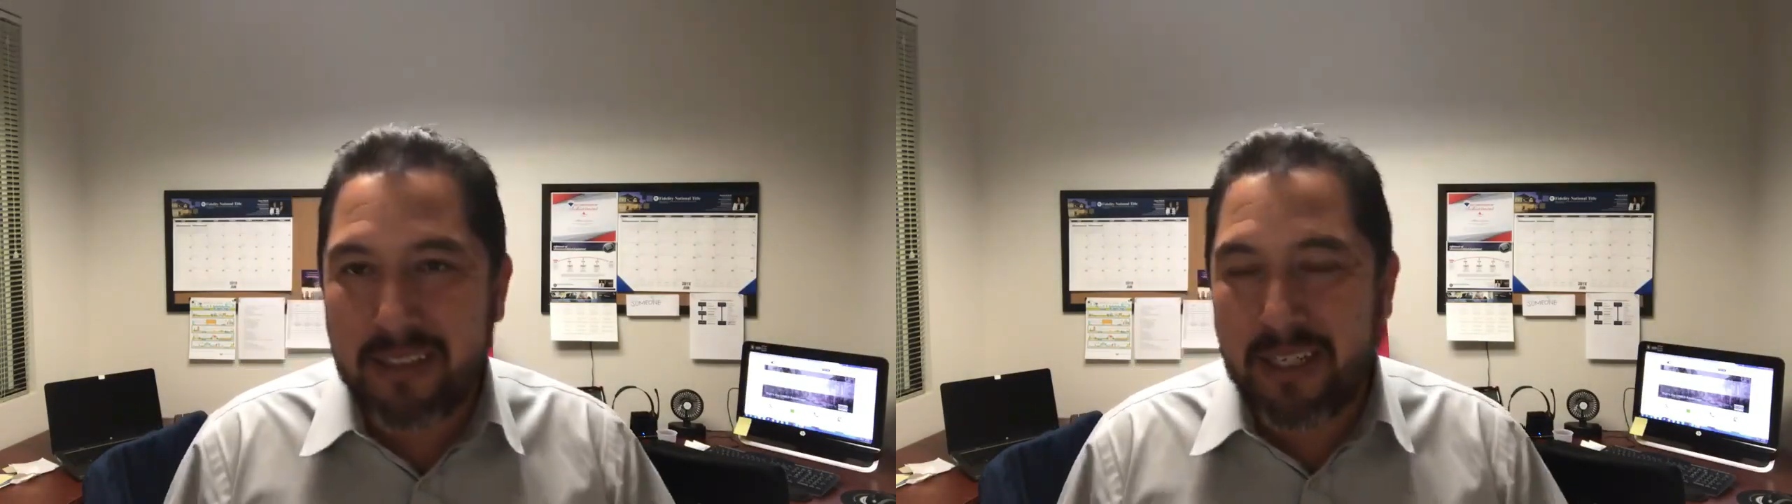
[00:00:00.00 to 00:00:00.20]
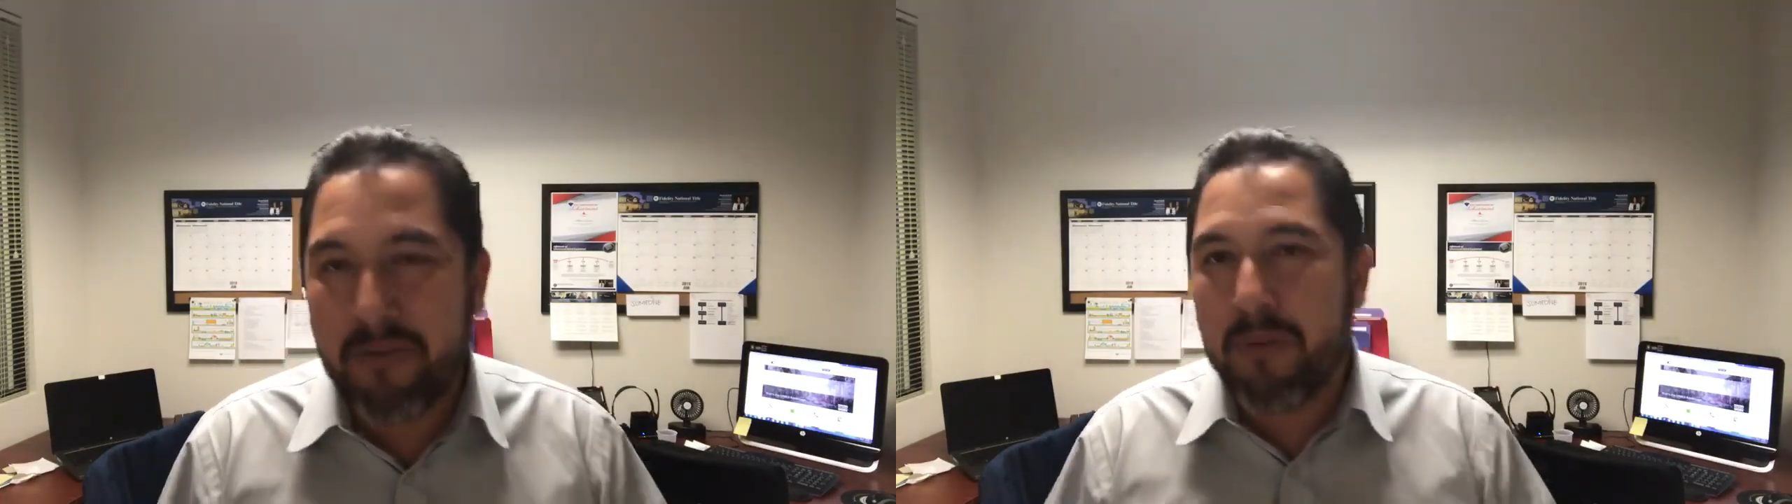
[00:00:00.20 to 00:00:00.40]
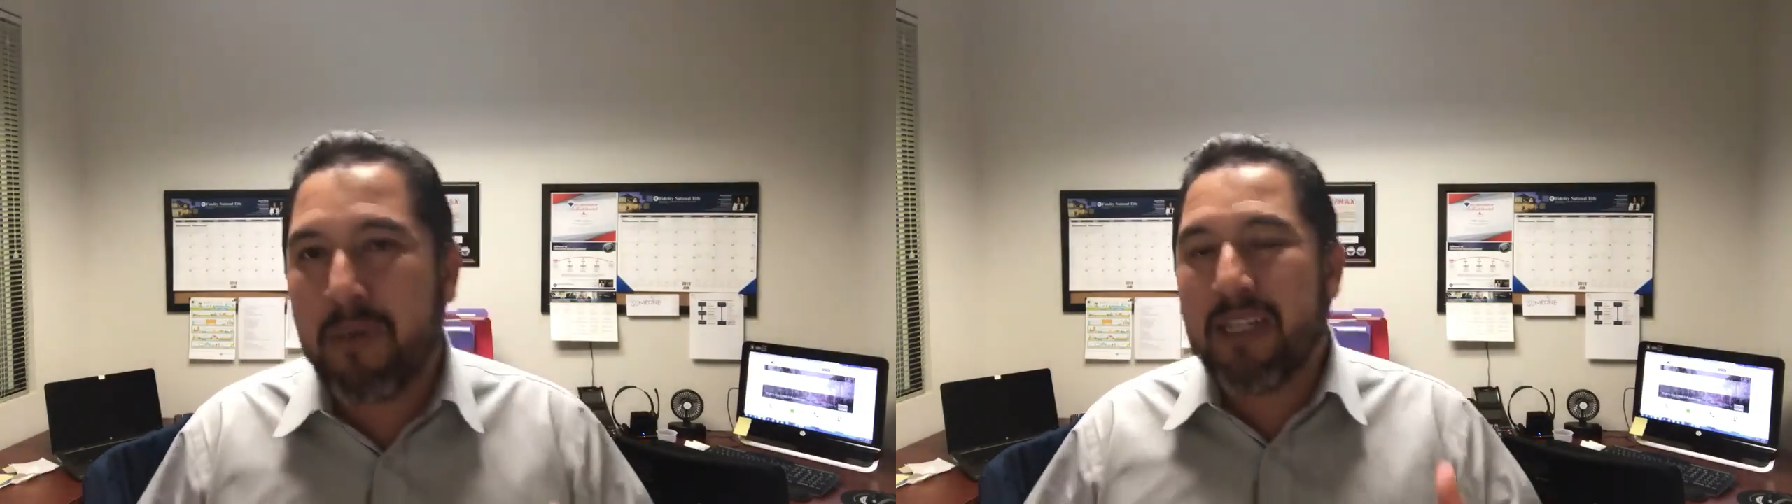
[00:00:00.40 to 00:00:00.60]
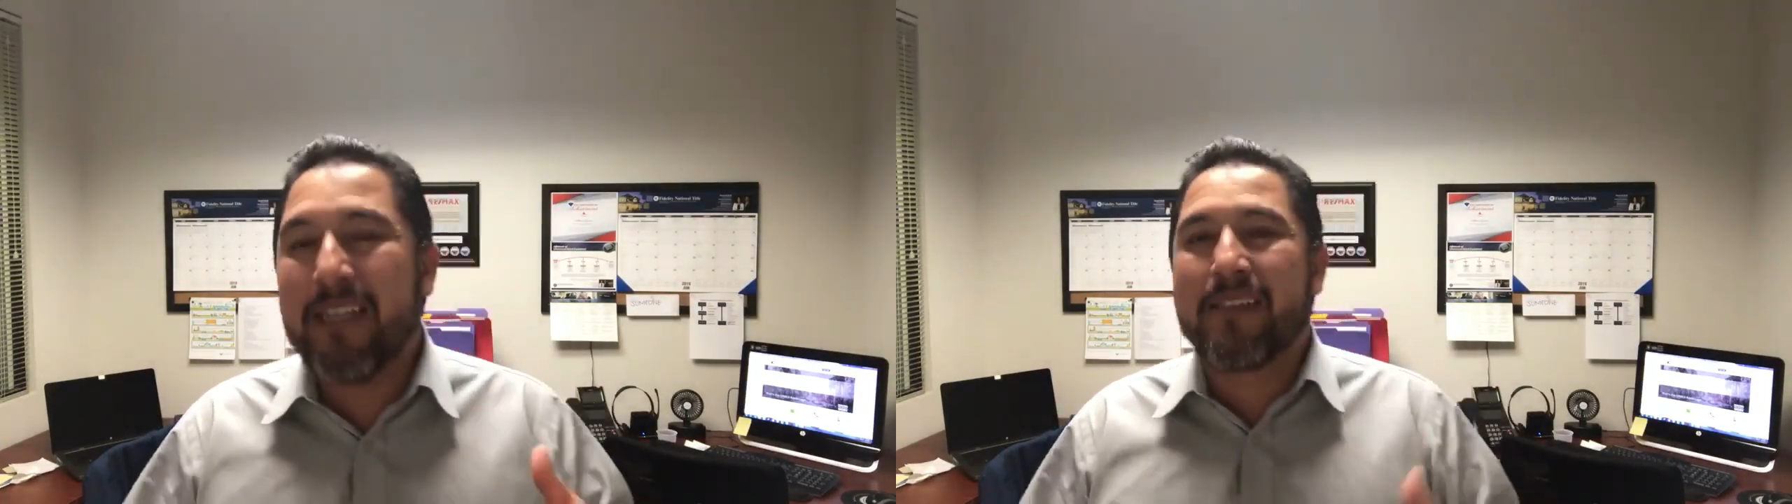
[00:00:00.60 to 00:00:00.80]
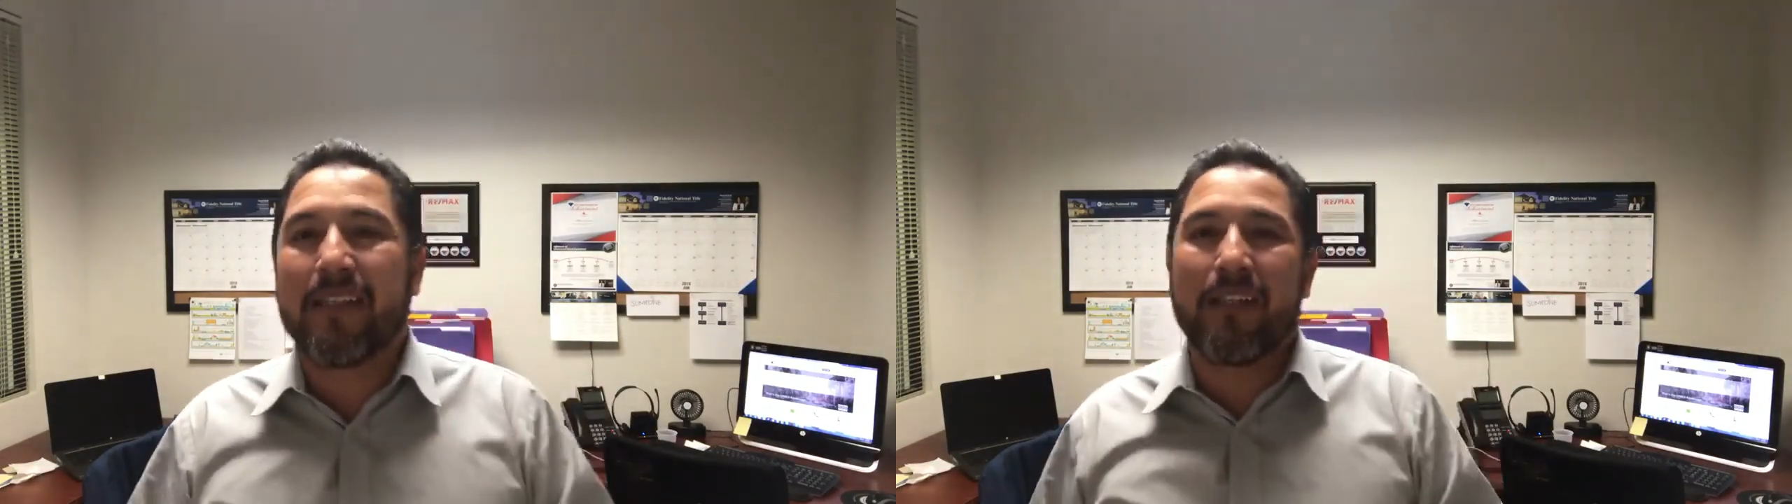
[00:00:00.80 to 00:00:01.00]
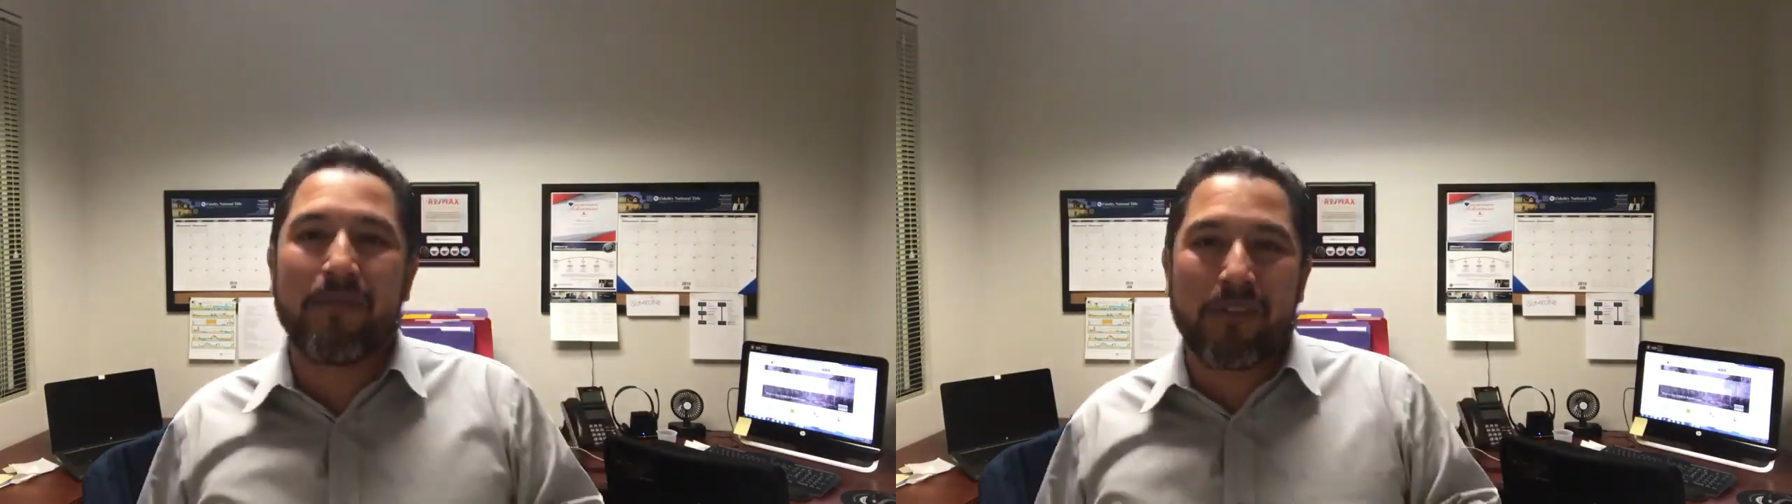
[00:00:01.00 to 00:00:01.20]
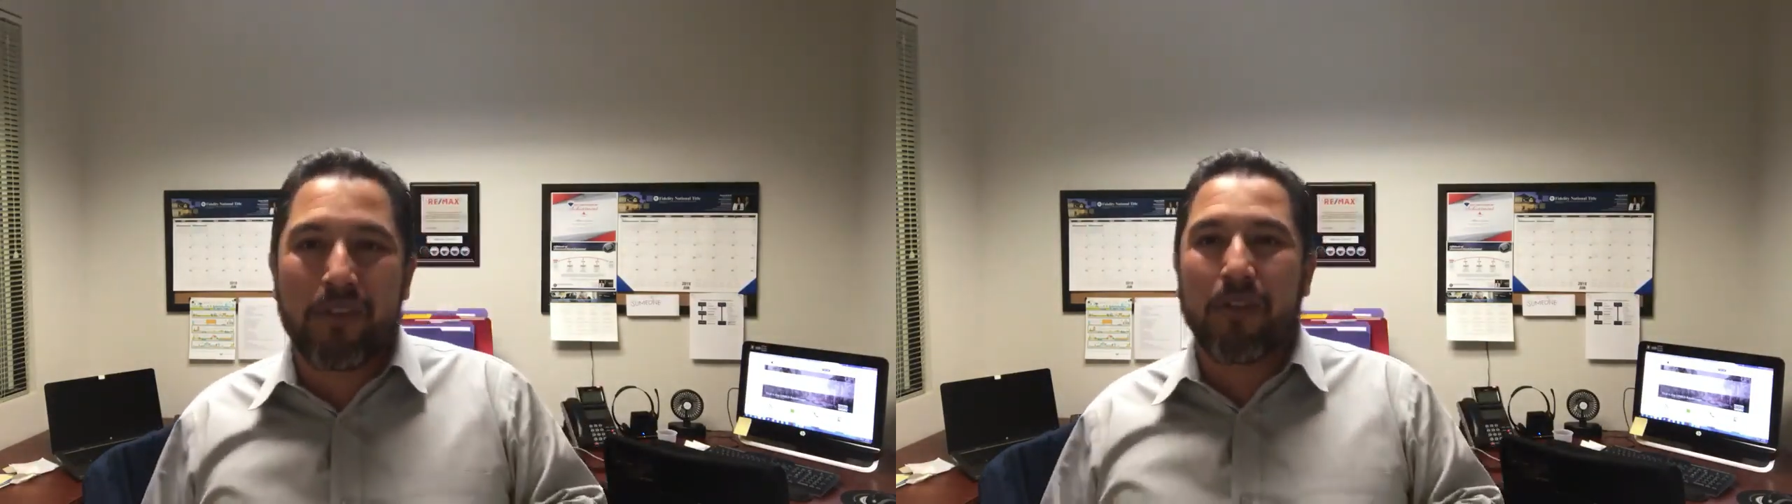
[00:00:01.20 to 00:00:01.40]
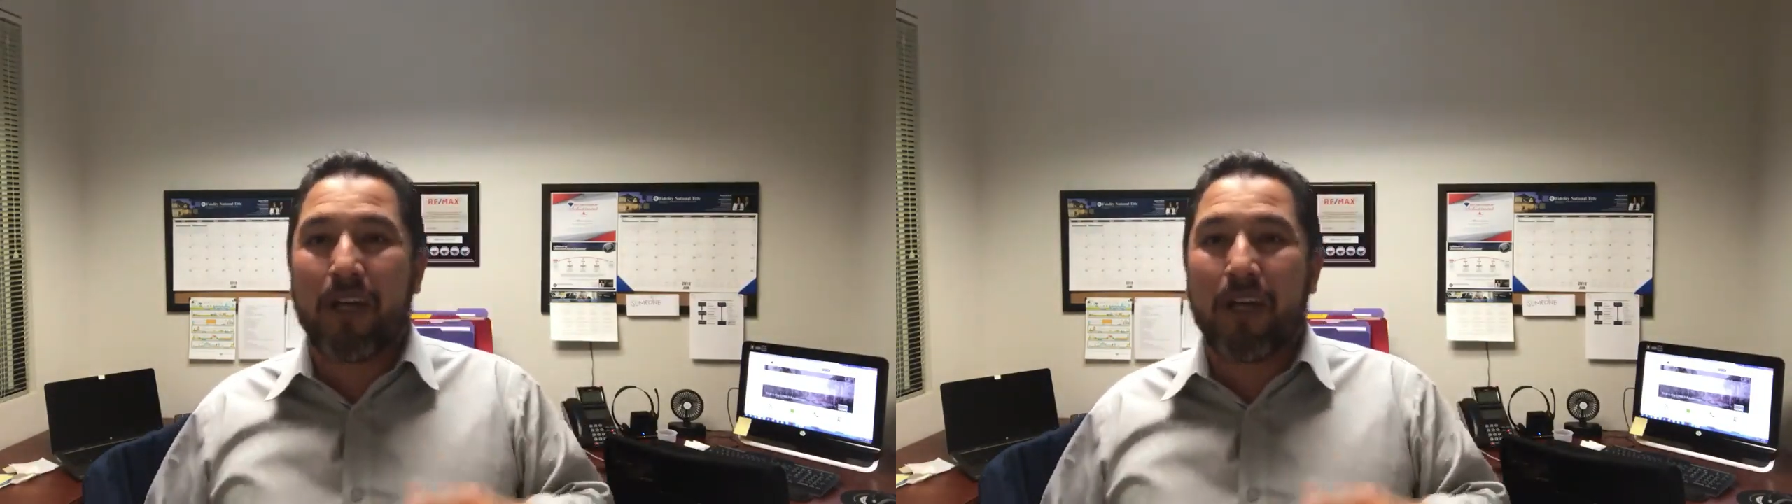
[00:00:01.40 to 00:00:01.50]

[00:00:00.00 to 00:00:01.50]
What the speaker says: give them incentives to